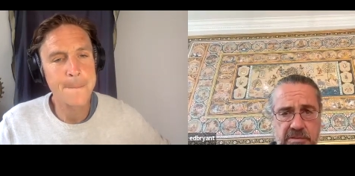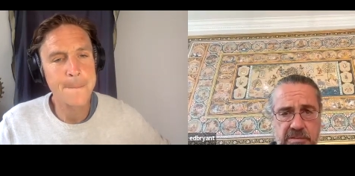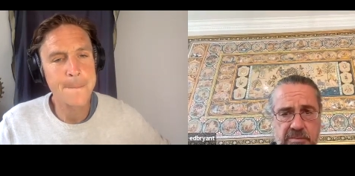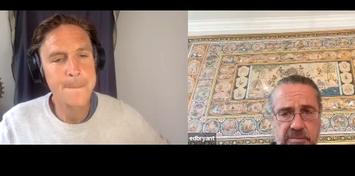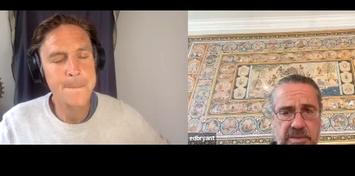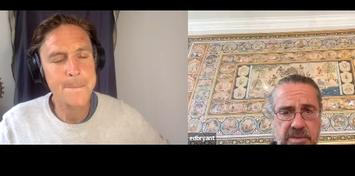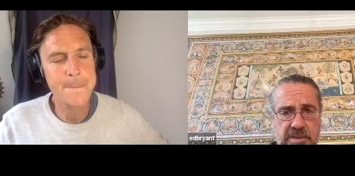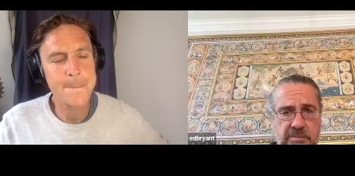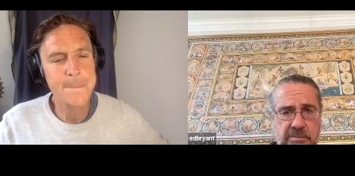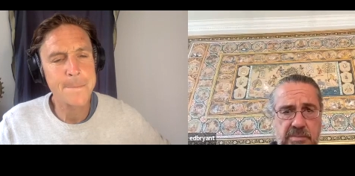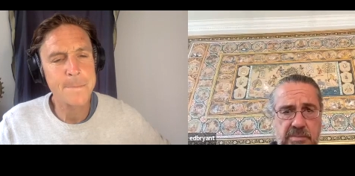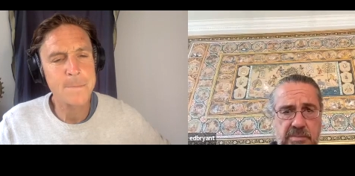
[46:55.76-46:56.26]
Speaker 1: The
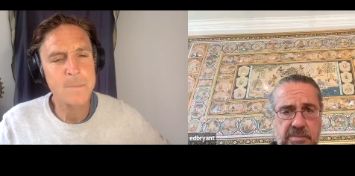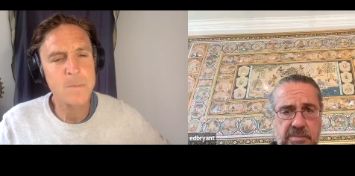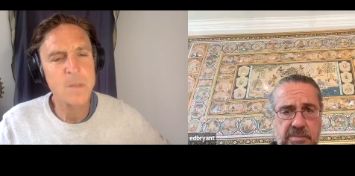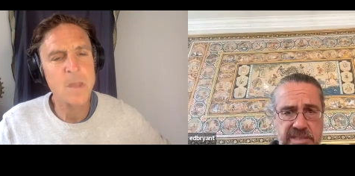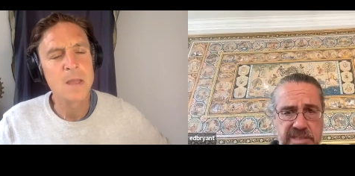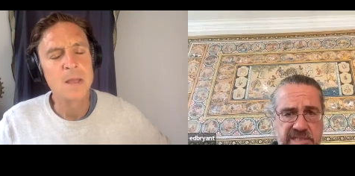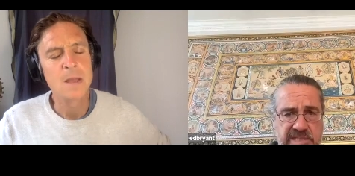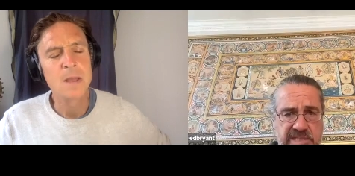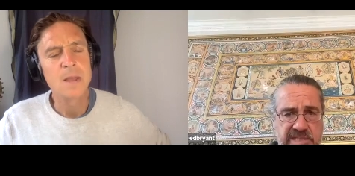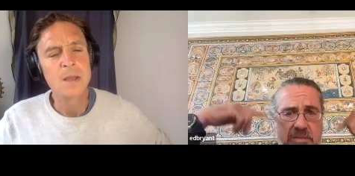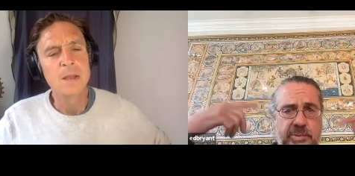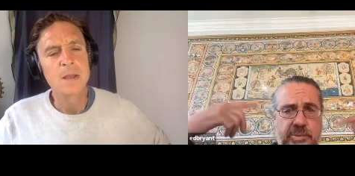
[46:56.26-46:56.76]
mind's in the
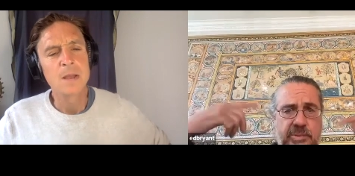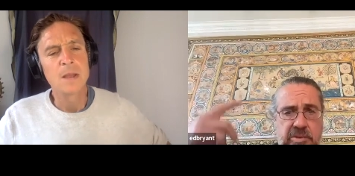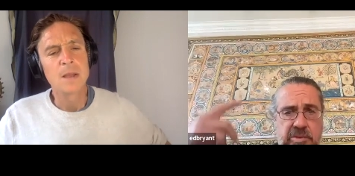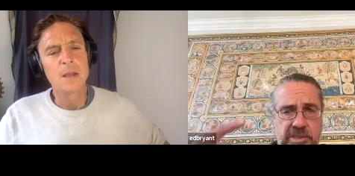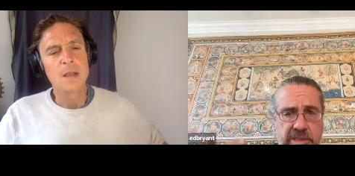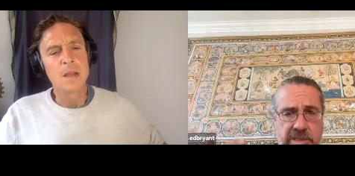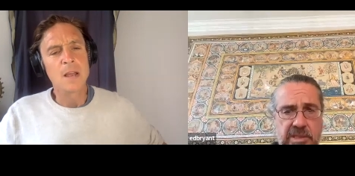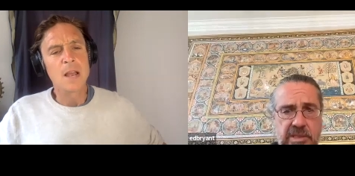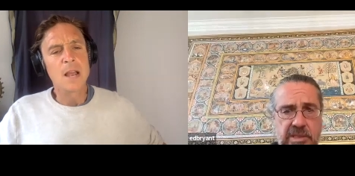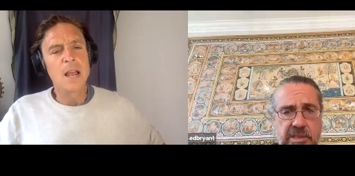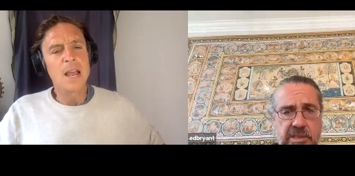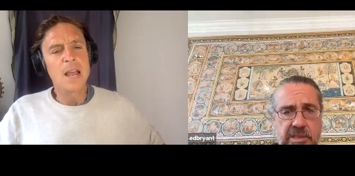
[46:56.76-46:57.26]
body
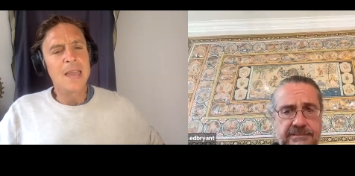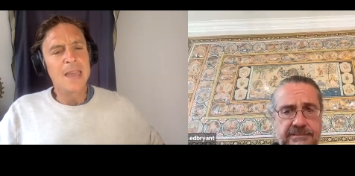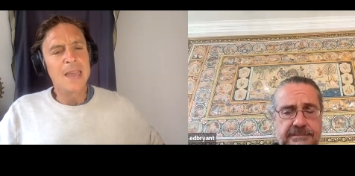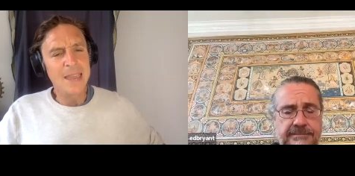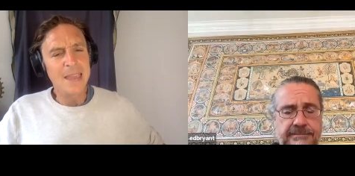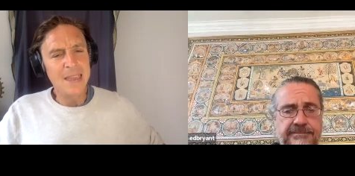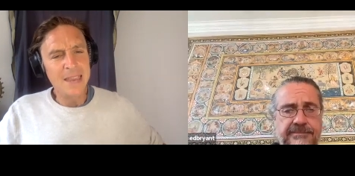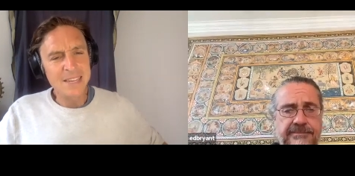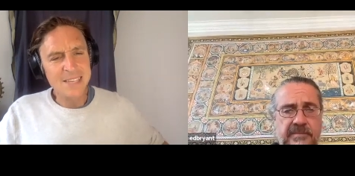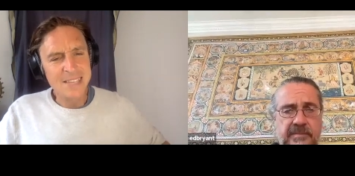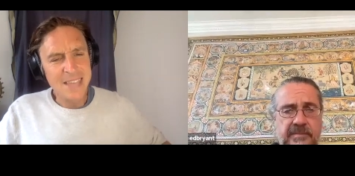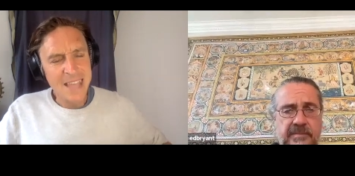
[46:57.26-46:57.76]

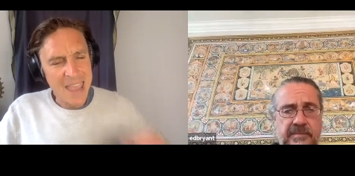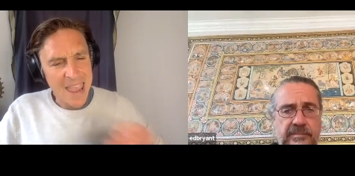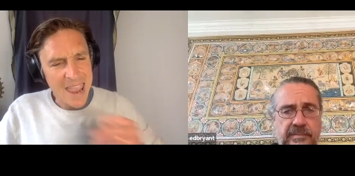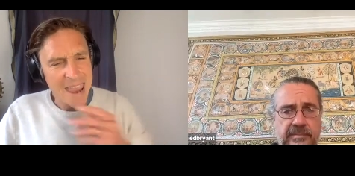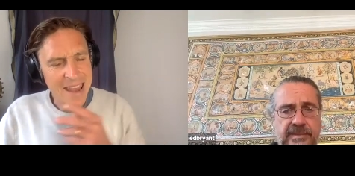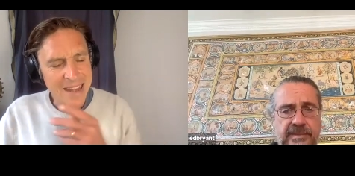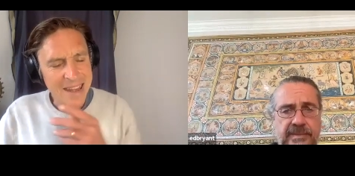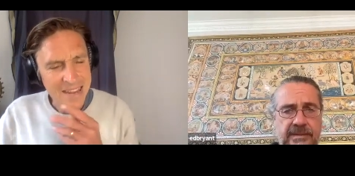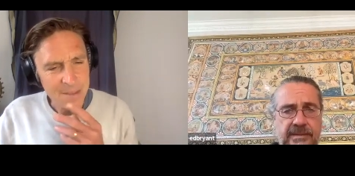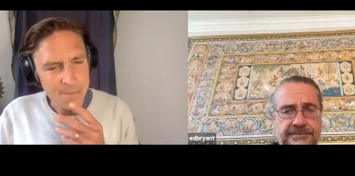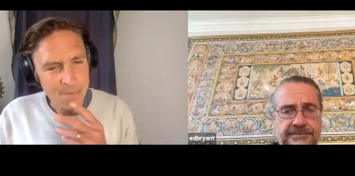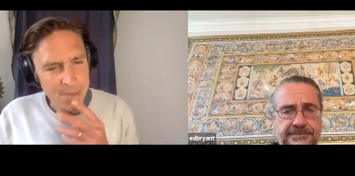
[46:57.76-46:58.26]
Speaker 2: is there
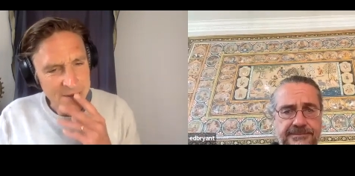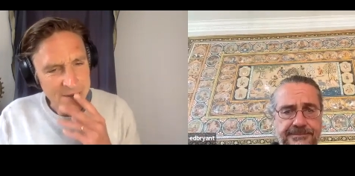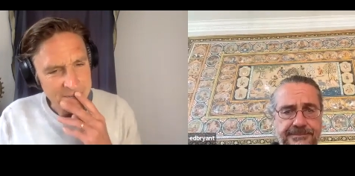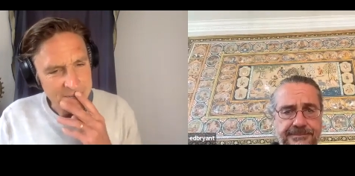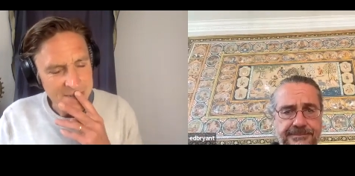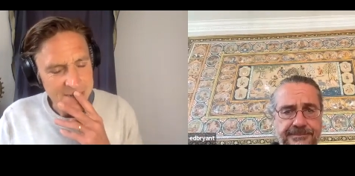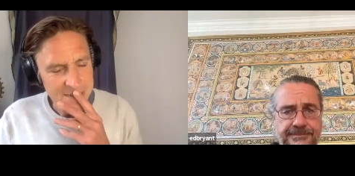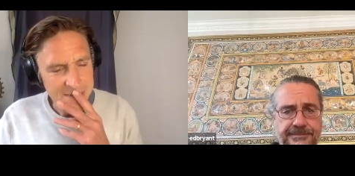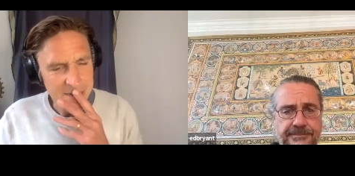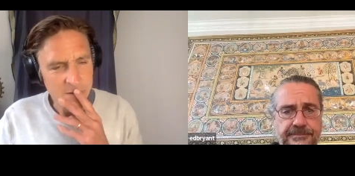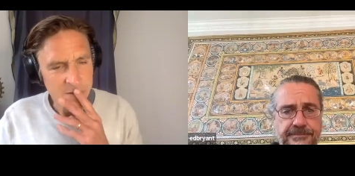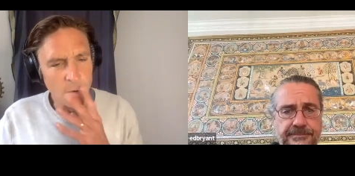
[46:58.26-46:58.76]
any
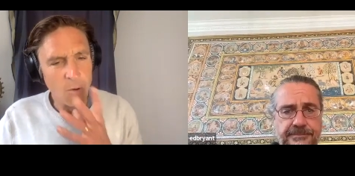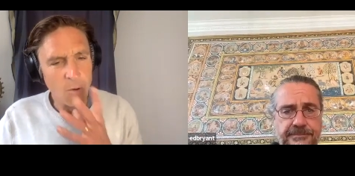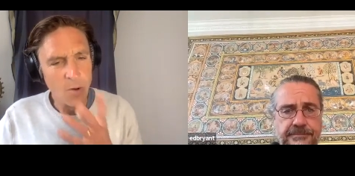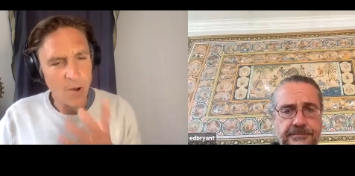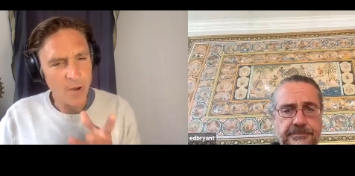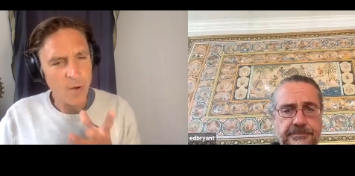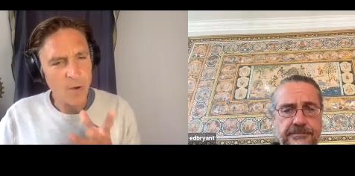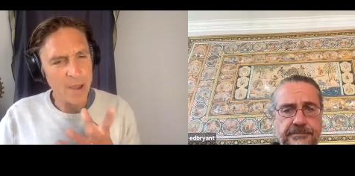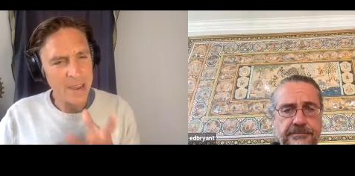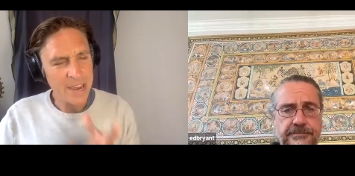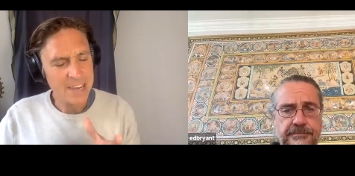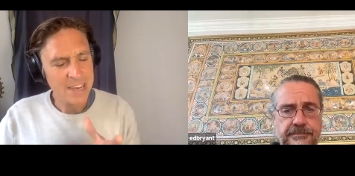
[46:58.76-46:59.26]
mysticism or,
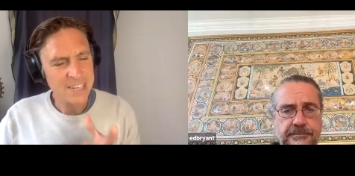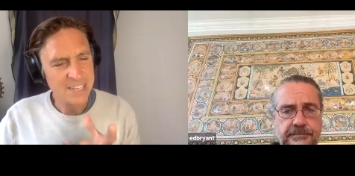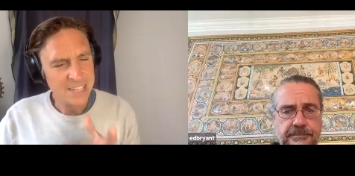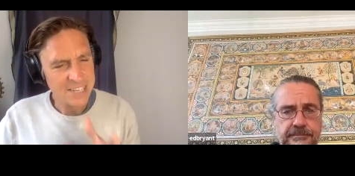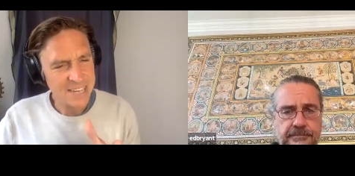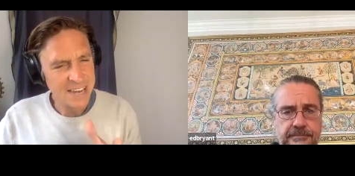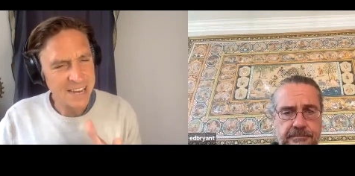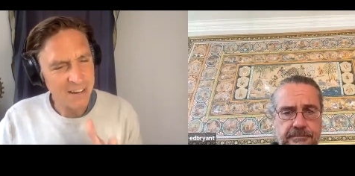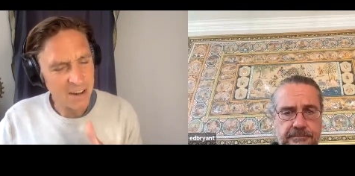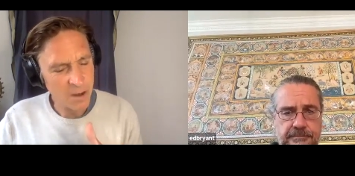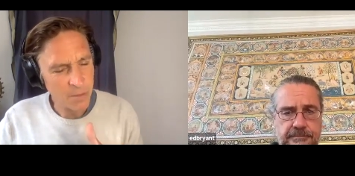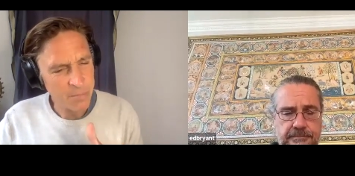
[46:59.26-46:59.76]
or,
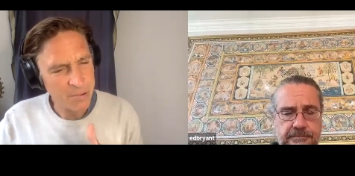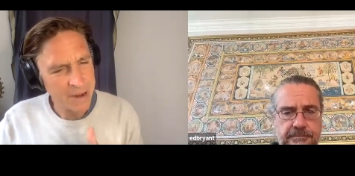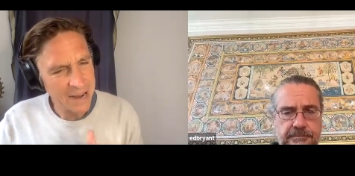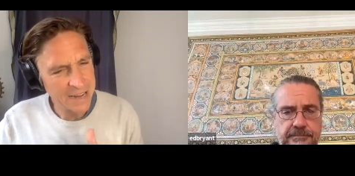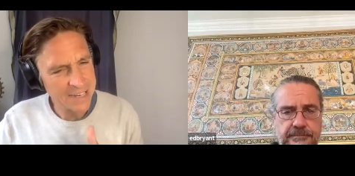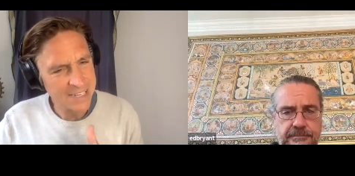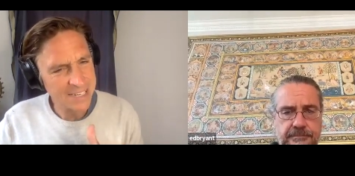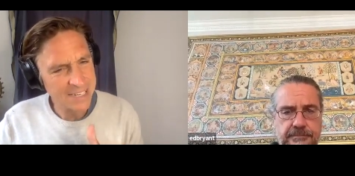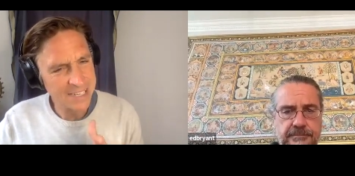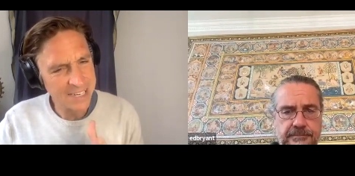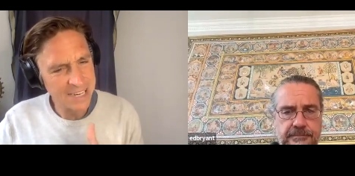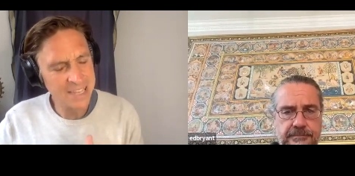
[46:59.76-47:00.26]
esoteric
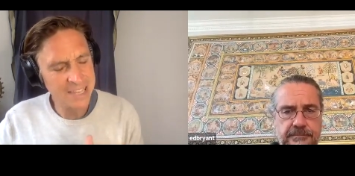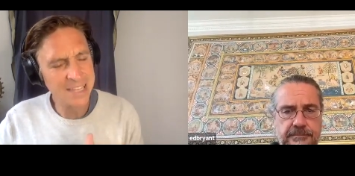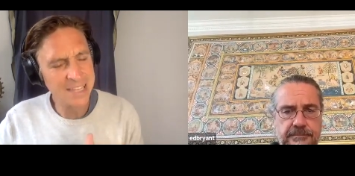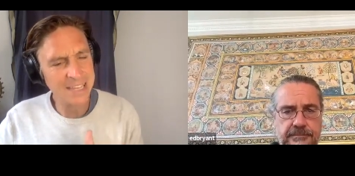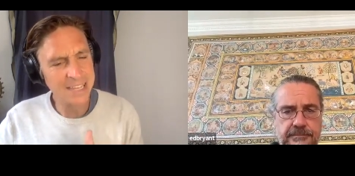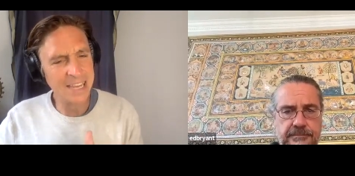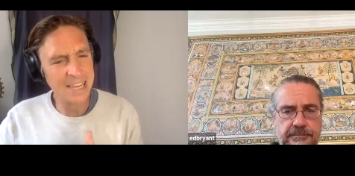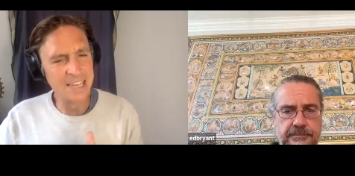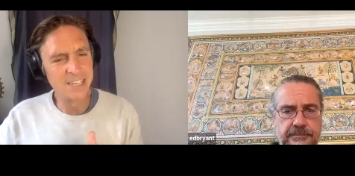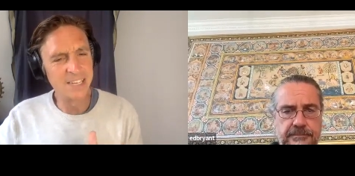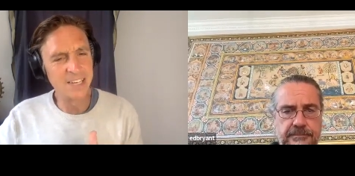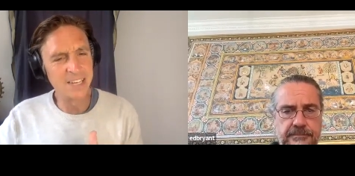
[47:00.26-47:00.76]
practices in the
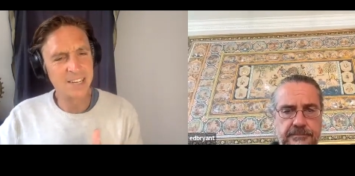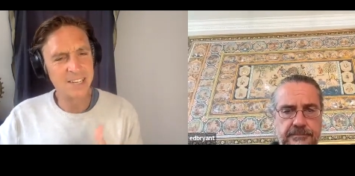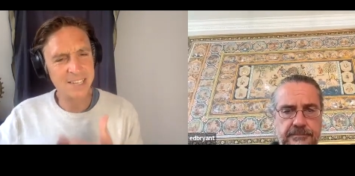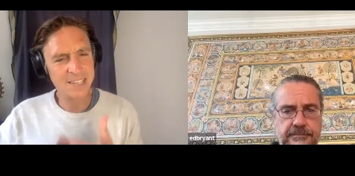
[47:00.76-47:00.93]
Gita? Because